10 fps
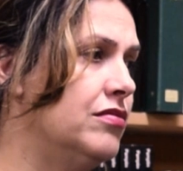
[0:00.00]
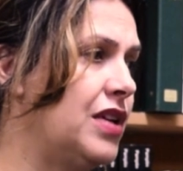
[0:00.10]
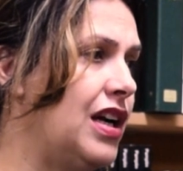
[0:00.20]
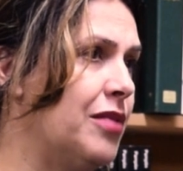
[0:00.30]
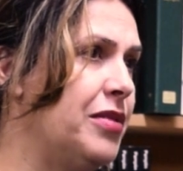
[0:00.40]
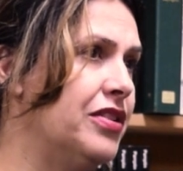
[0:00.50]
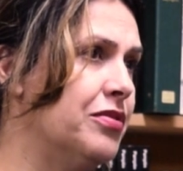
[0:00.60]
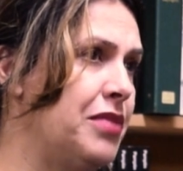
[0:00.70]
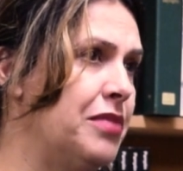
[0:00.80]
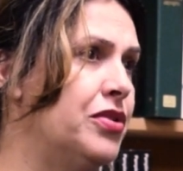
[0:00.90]

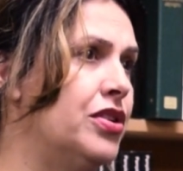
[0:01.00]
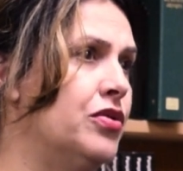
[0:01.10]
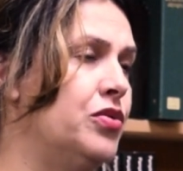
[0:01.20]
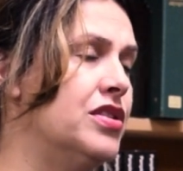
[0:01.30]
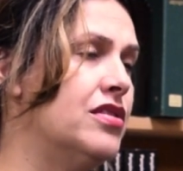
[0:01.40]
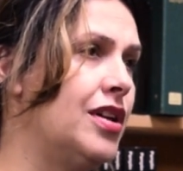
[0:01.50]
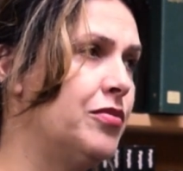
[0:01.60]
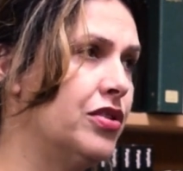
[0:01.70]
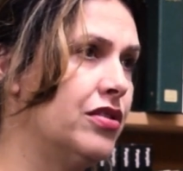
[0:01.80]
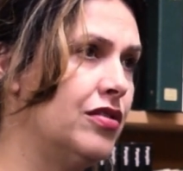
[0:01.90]
Parliament member who is the
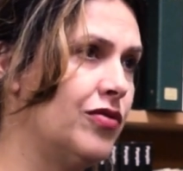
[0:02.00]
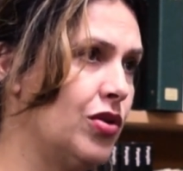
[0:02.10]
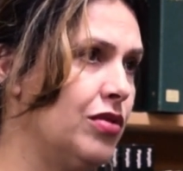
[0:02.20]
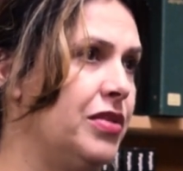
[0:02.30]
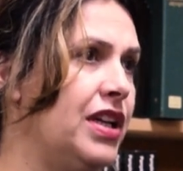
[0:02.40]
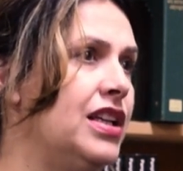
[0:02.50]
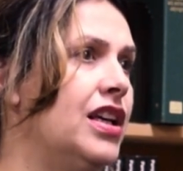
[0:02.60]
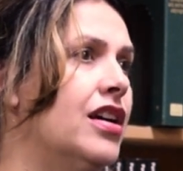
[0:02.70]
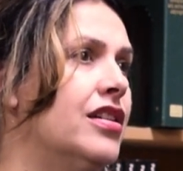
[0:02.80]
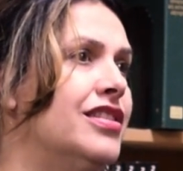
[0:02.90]
rapporteur for Albania.